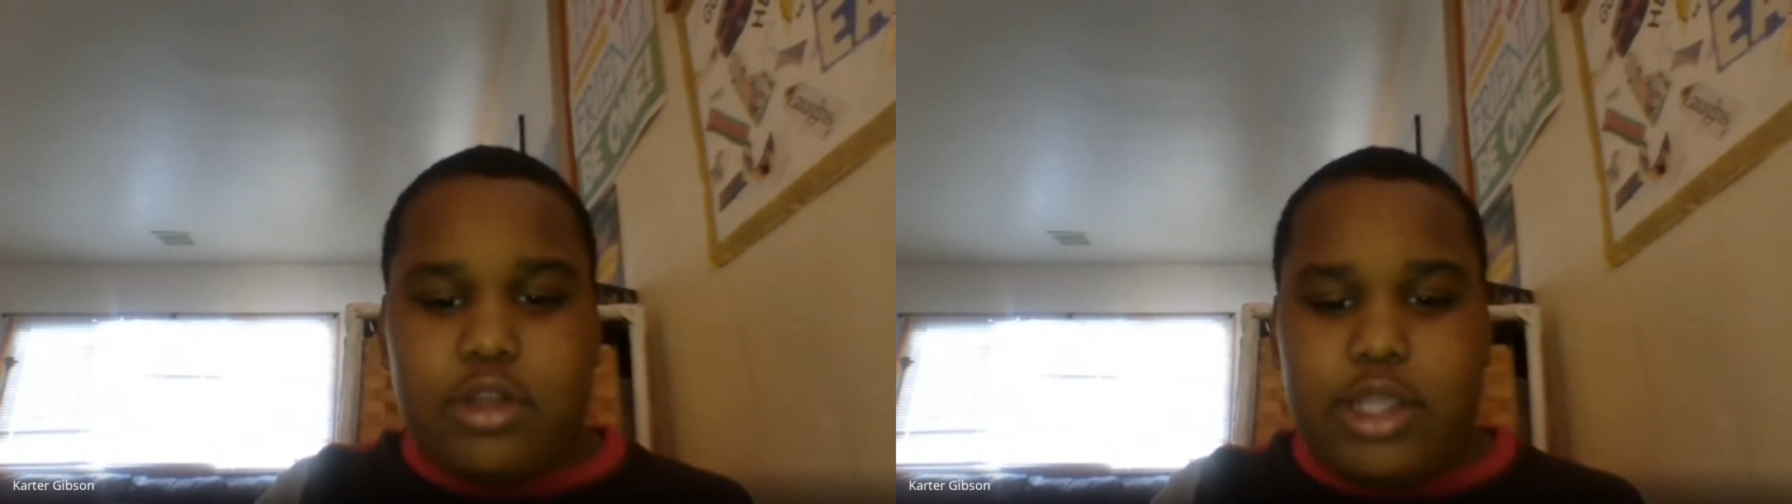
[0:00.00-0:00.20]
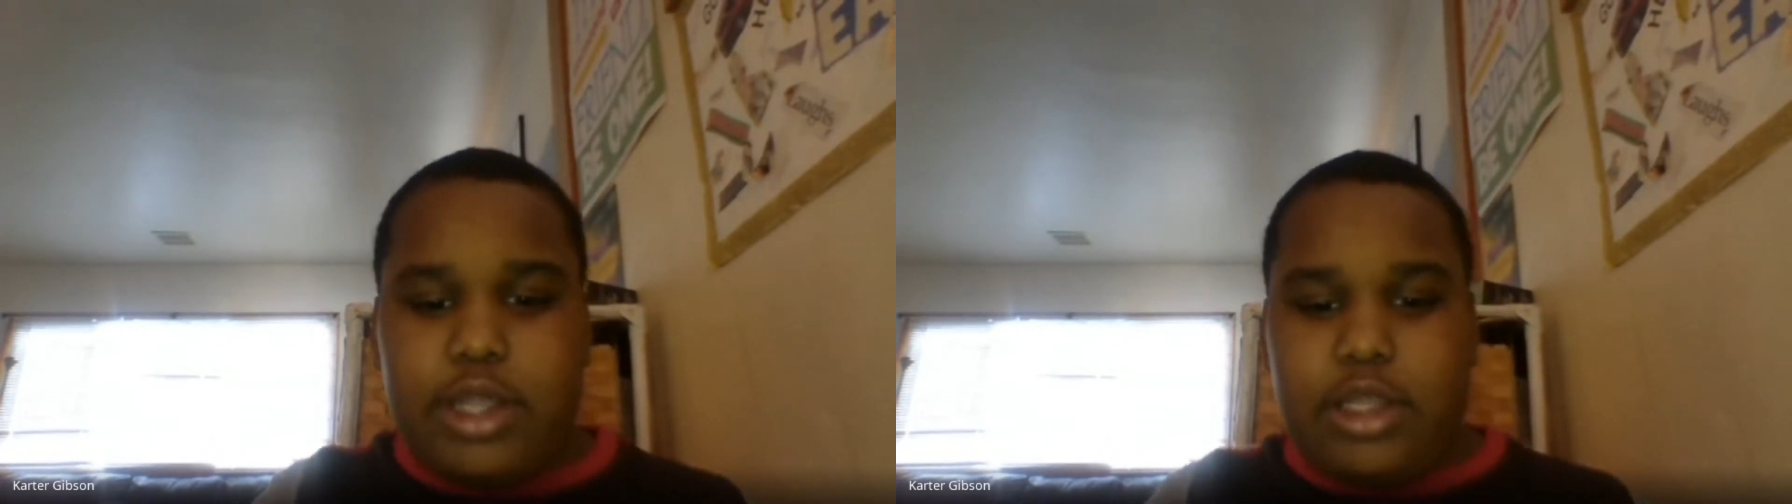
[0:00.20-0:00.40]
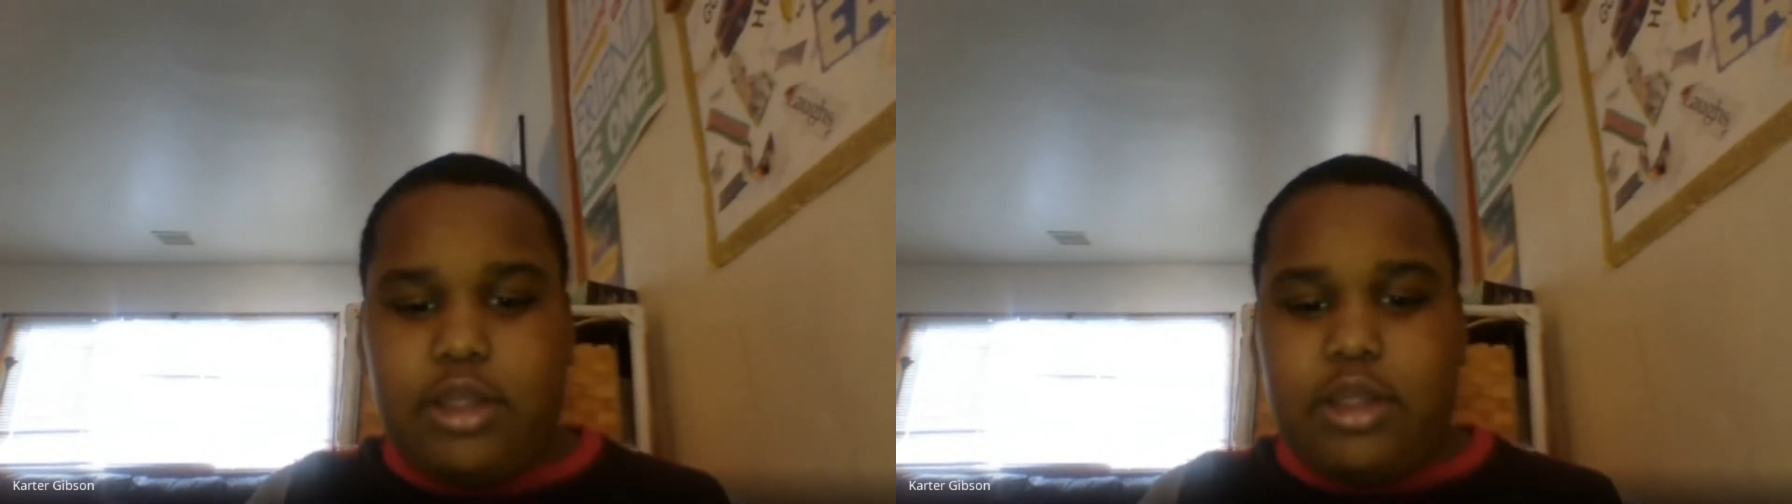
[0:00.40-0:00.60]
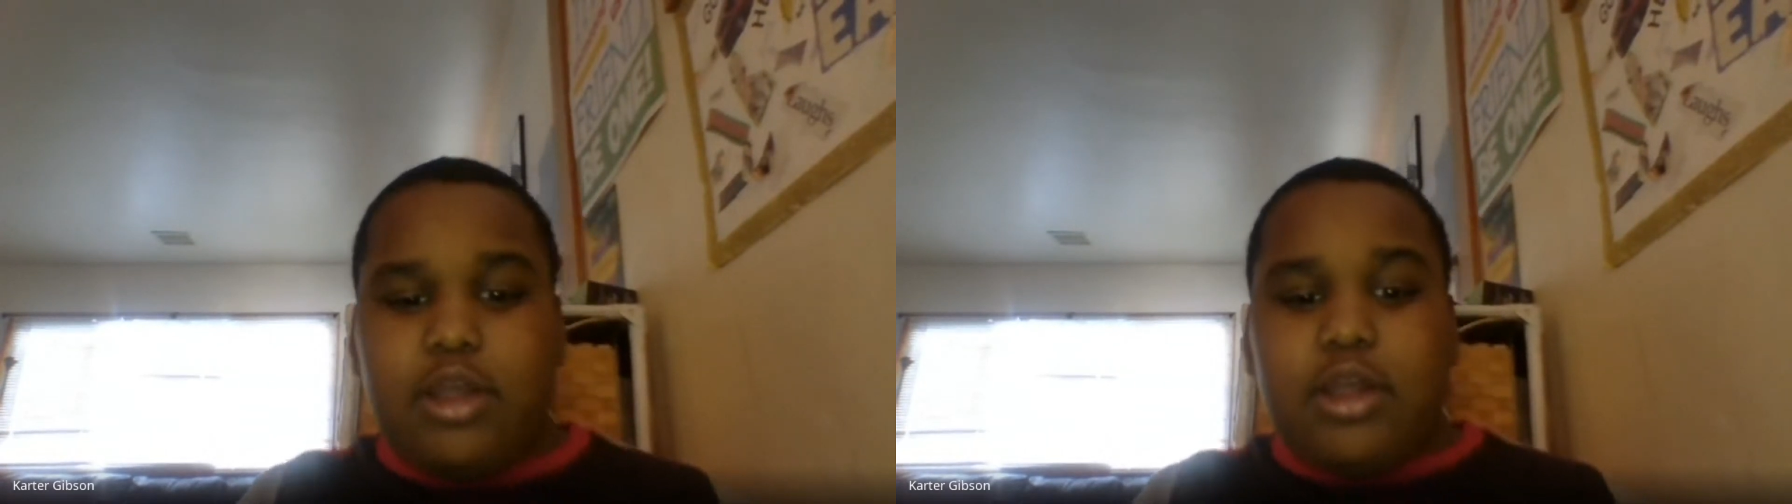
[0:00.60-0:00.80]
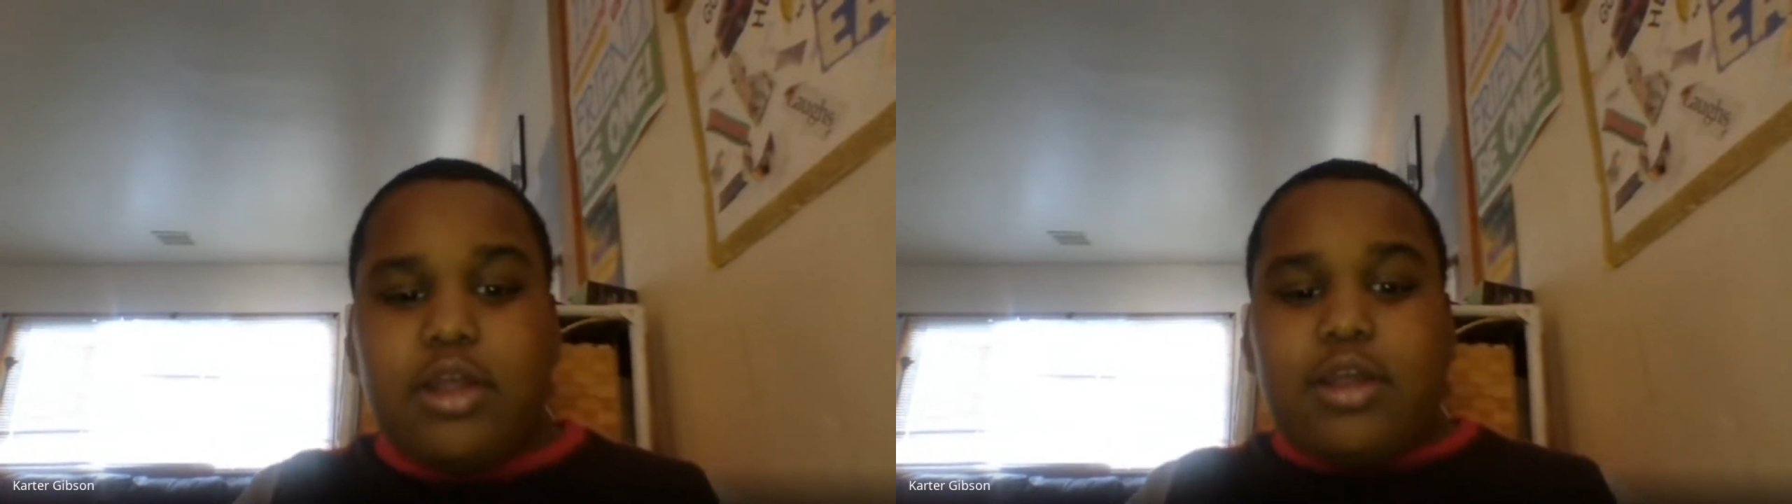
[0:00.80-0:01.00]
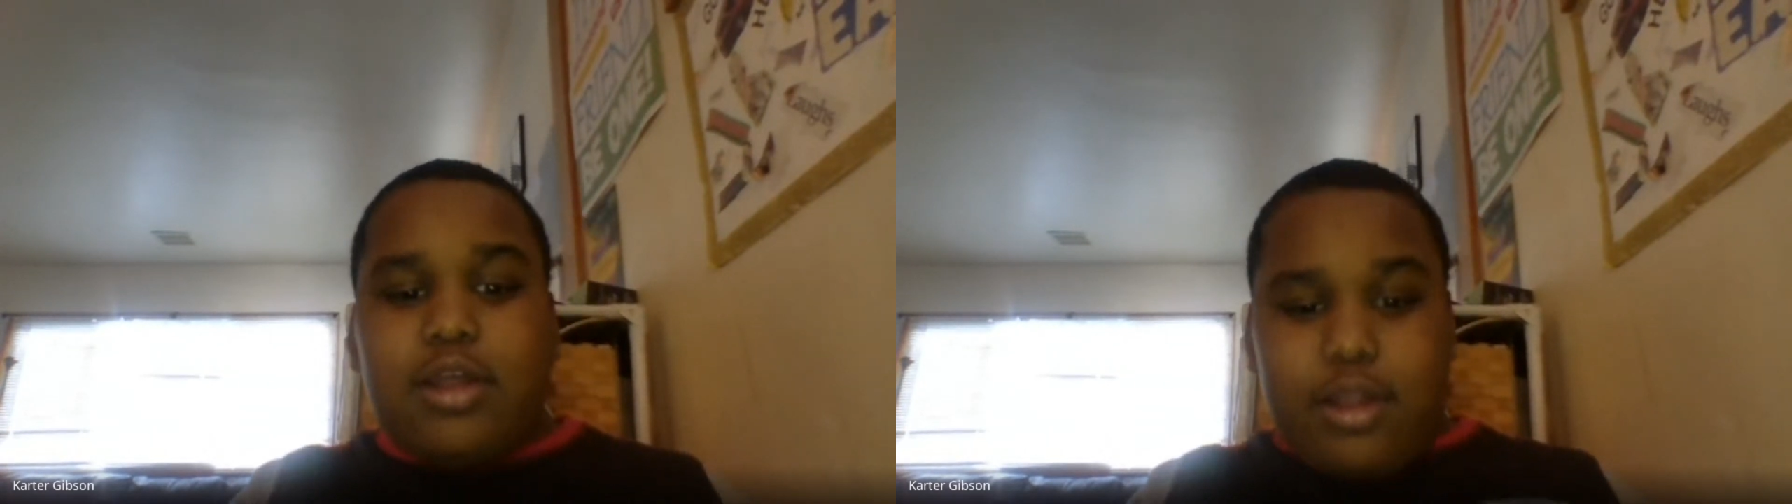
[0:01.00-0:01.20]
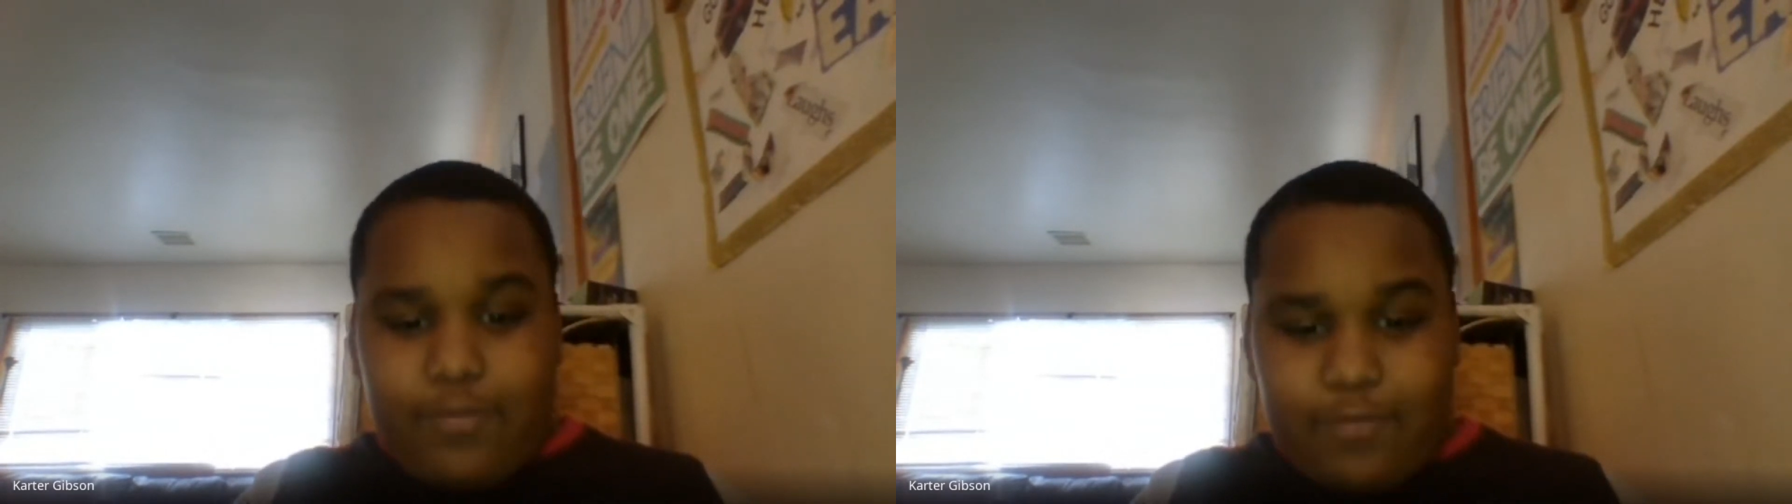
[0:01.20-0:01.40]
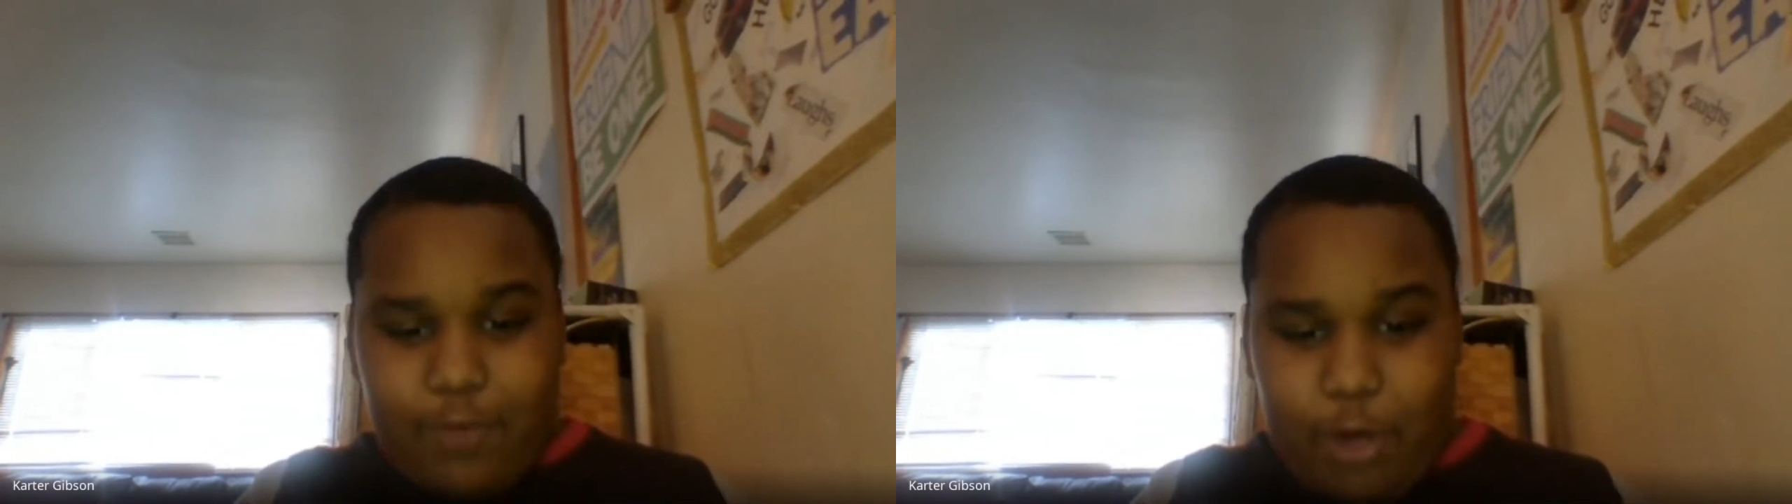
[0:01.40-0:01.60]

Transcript: Liddy for